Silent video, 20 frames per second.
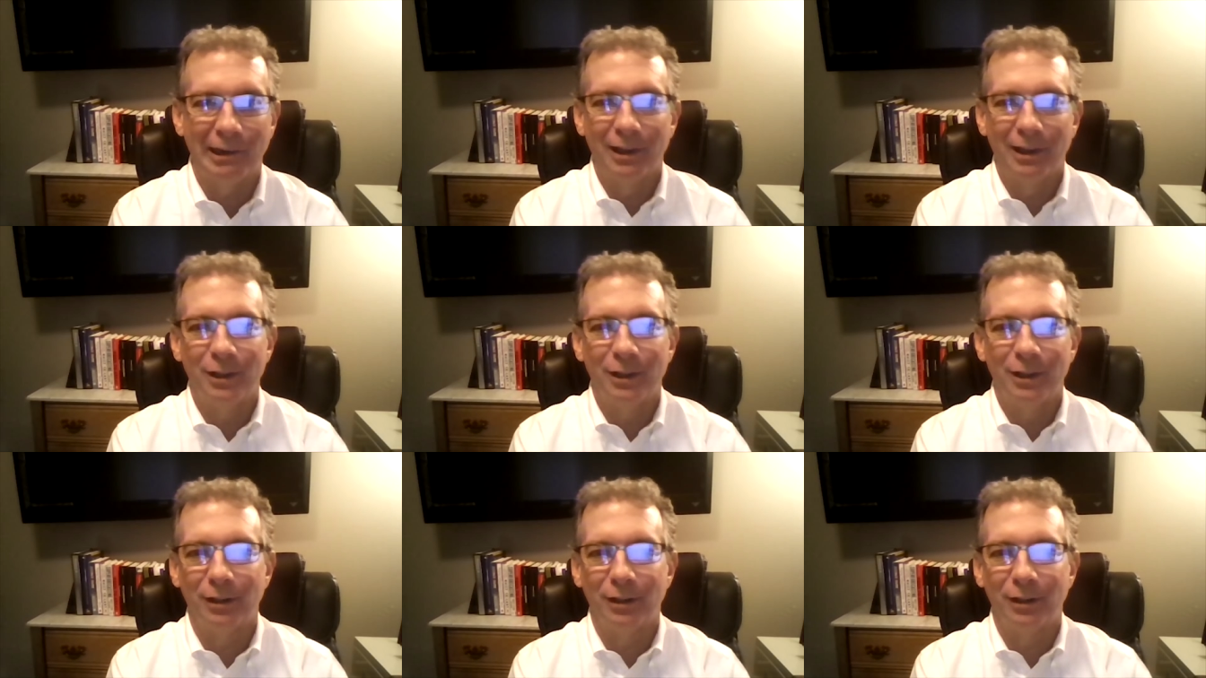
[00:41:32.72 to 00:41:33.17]

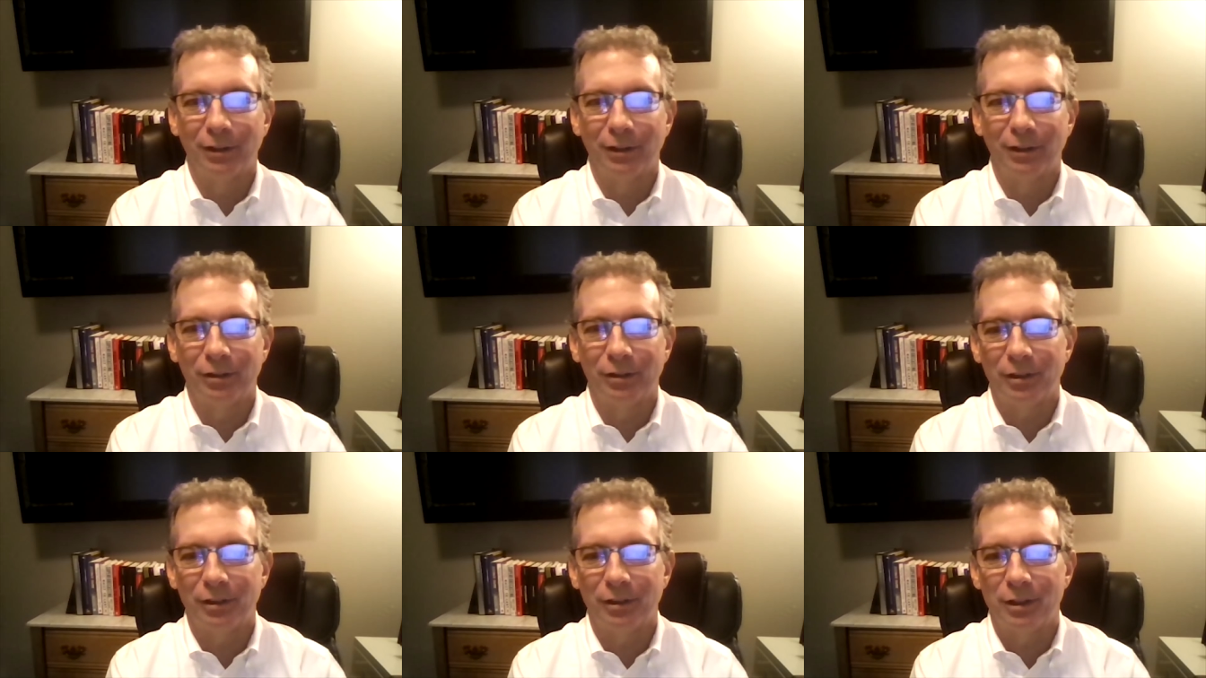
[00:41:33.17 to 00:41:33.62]

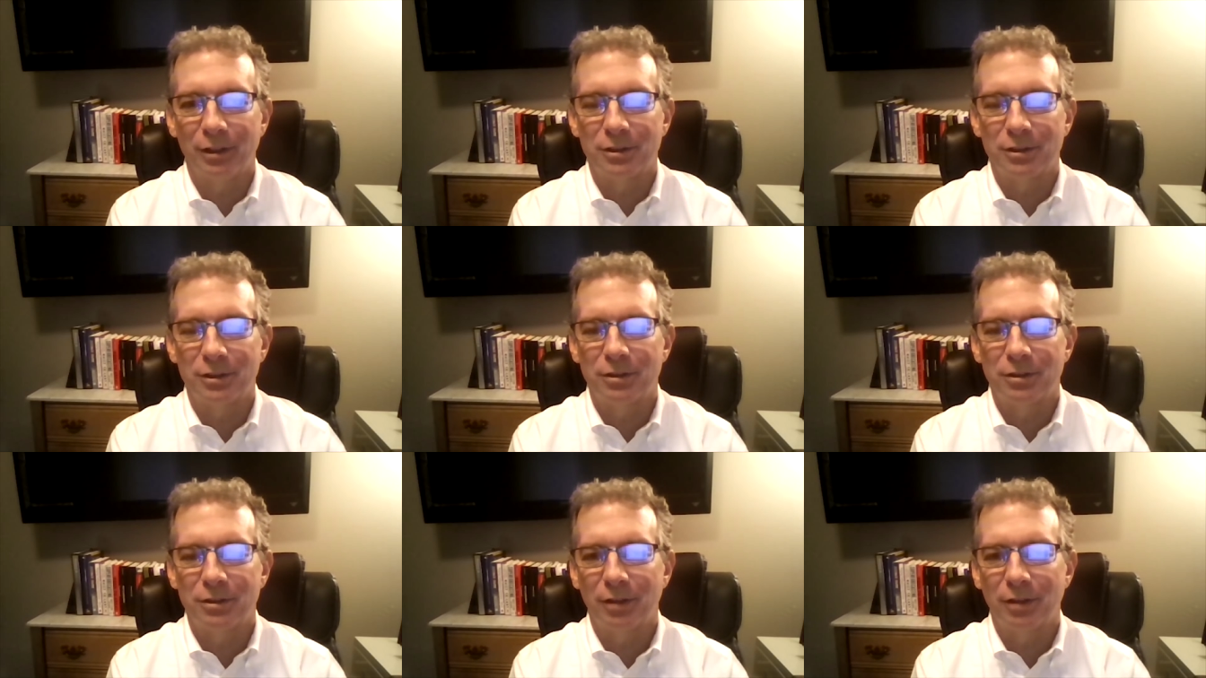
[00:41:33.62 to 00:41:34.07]

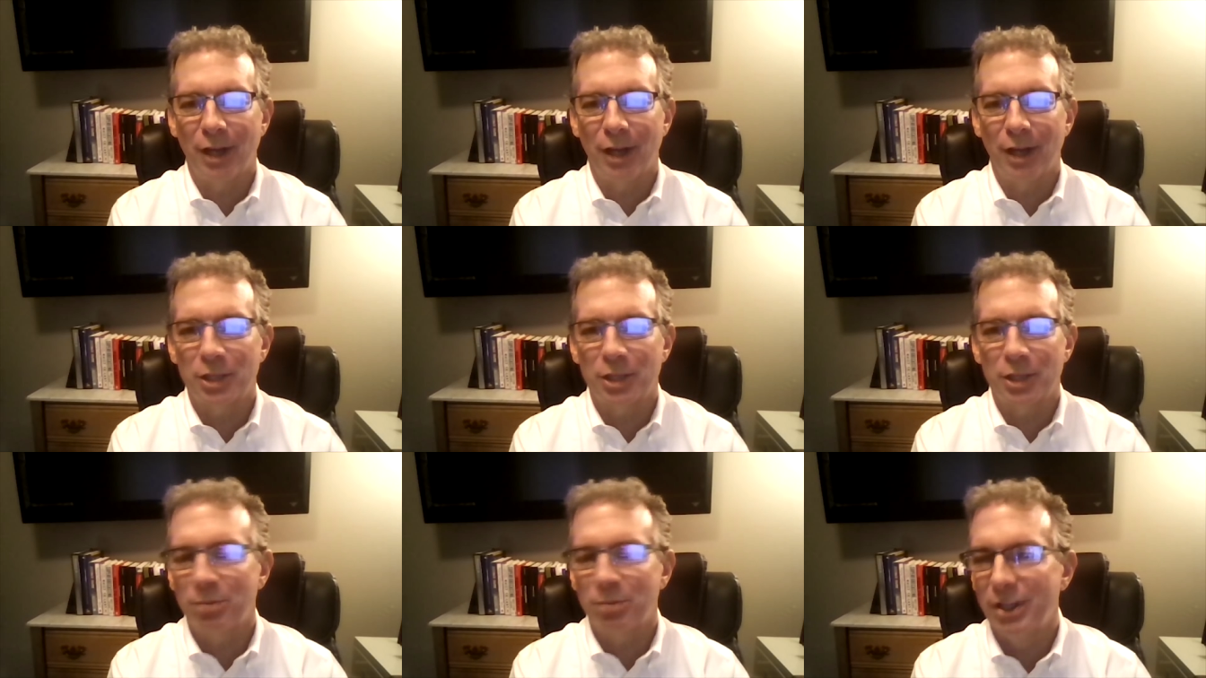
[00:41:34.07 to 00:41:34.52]
it's
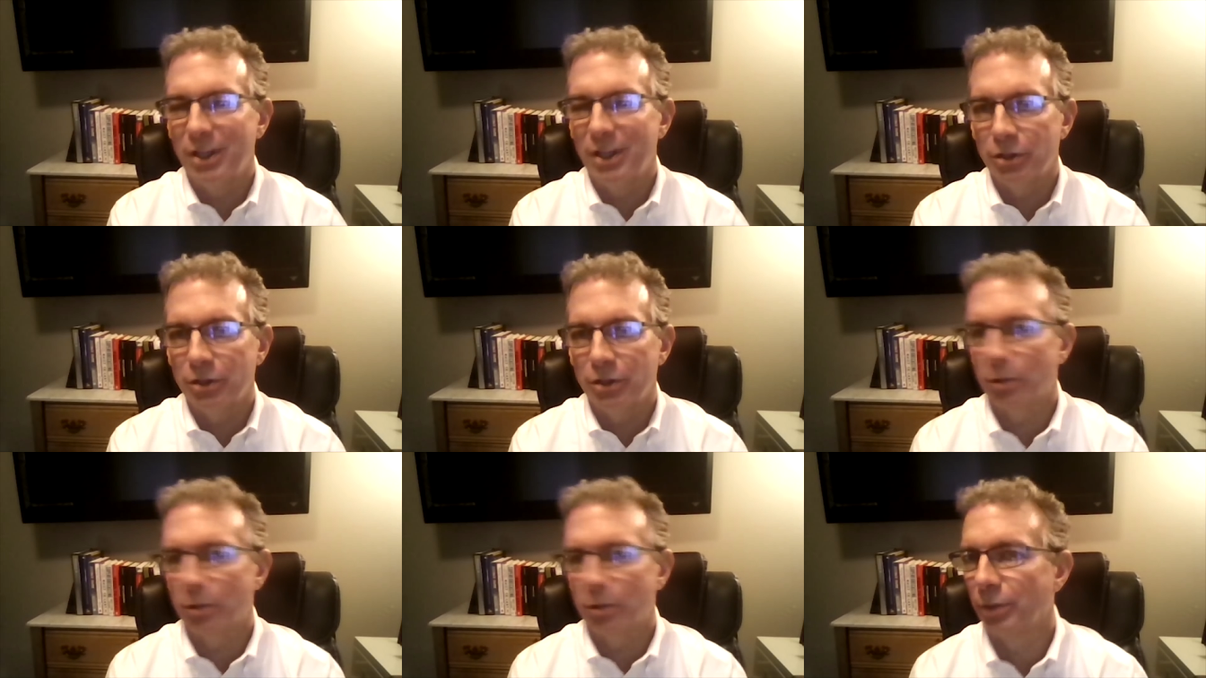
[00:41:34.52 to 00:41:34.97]

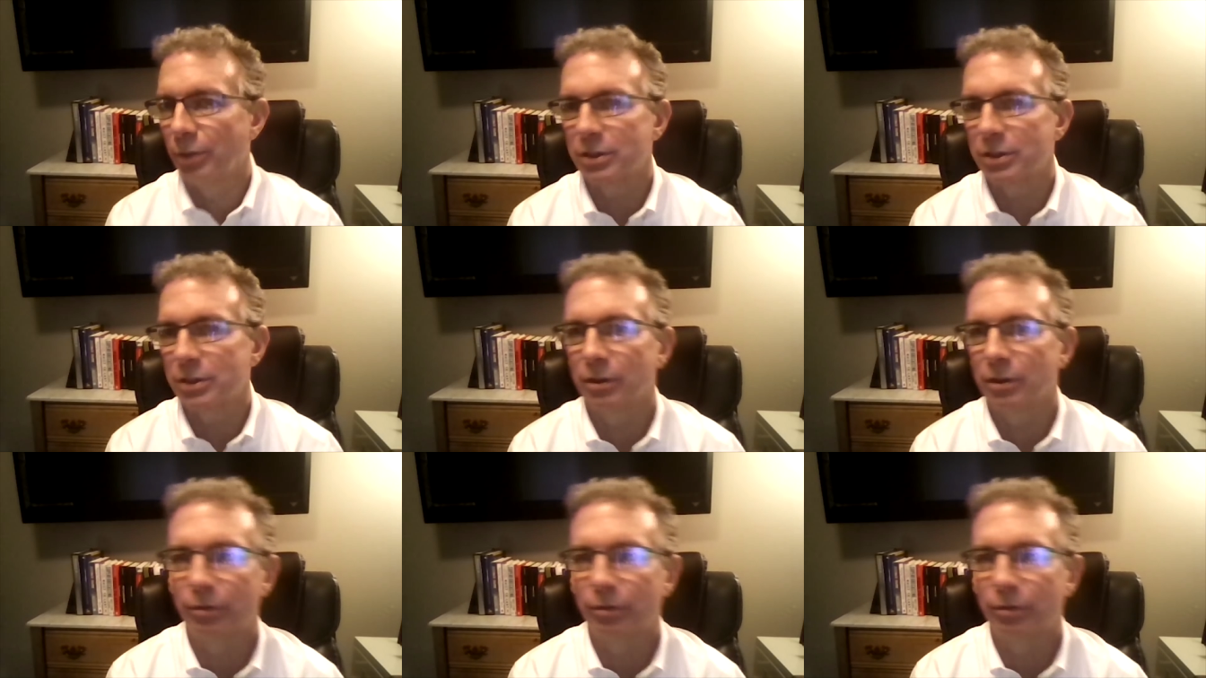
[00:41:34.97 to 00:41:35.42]
exponential
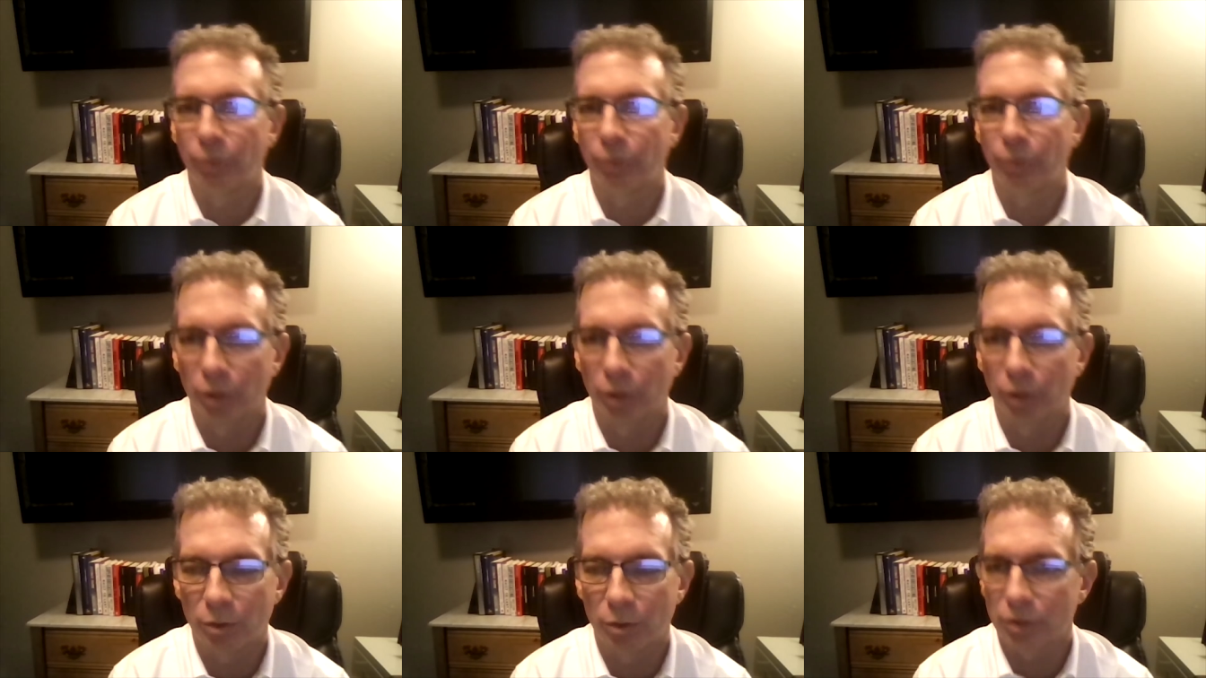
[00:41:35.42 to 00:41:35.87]
risk for
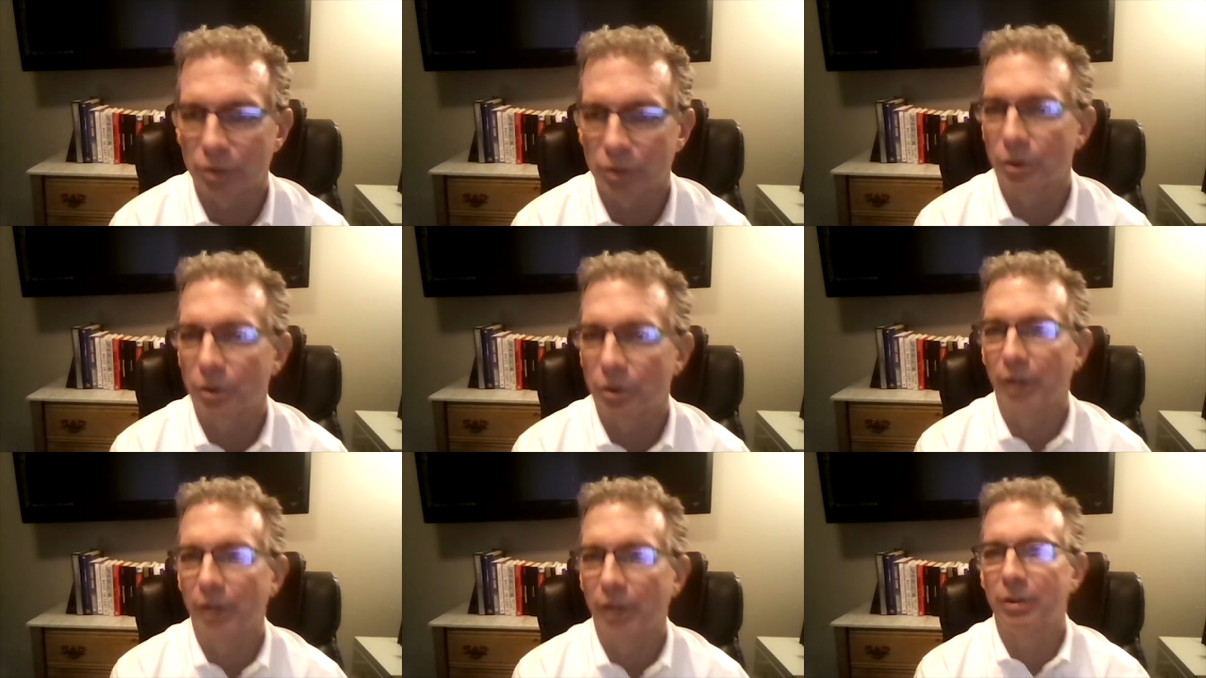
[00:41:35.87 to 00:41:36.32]
you as a
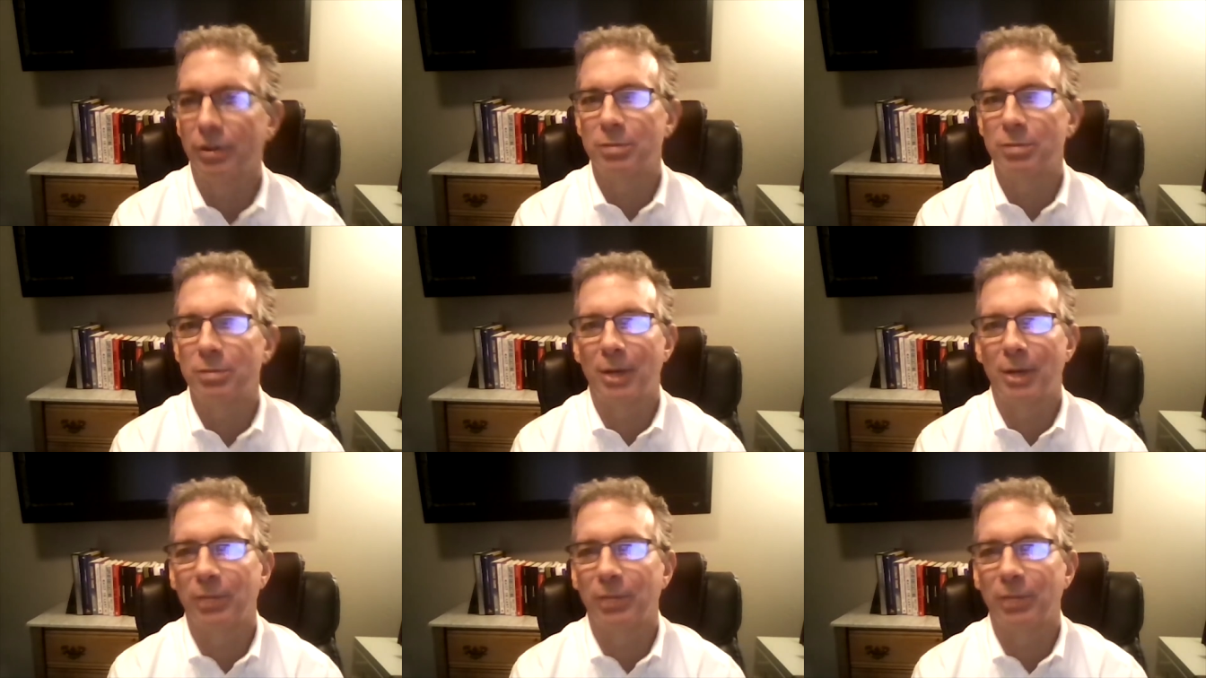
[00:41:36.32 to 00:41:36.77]
trader, is
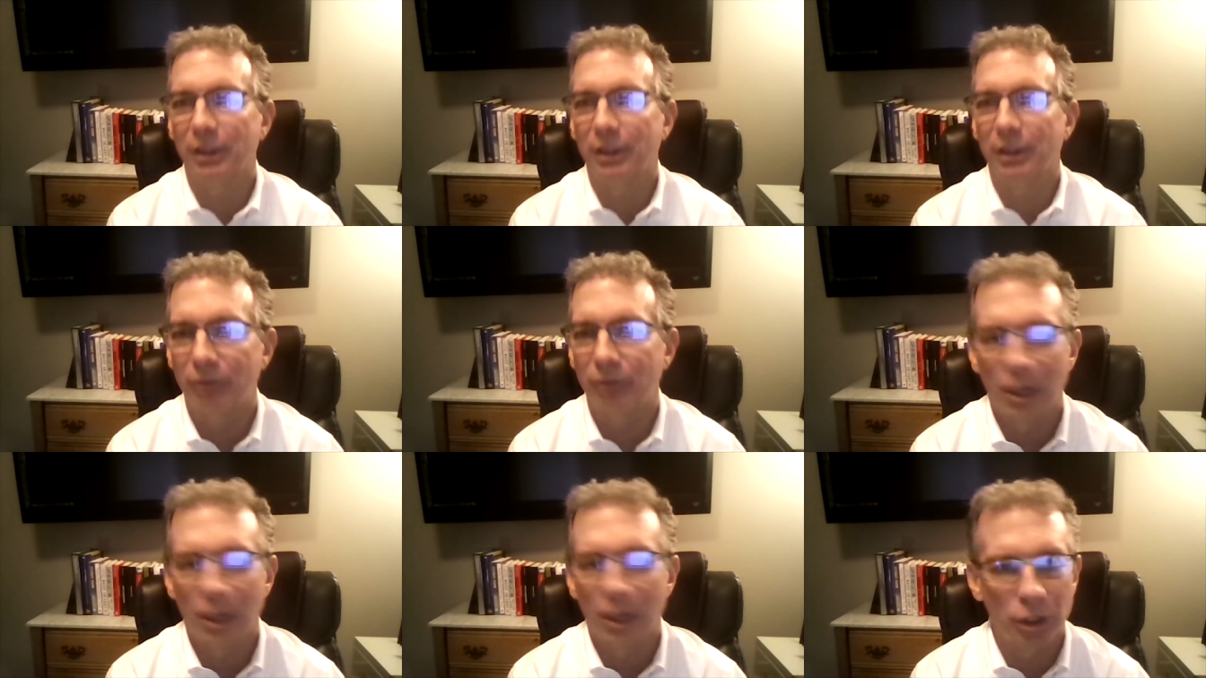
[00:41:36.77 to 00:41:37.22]
my belief.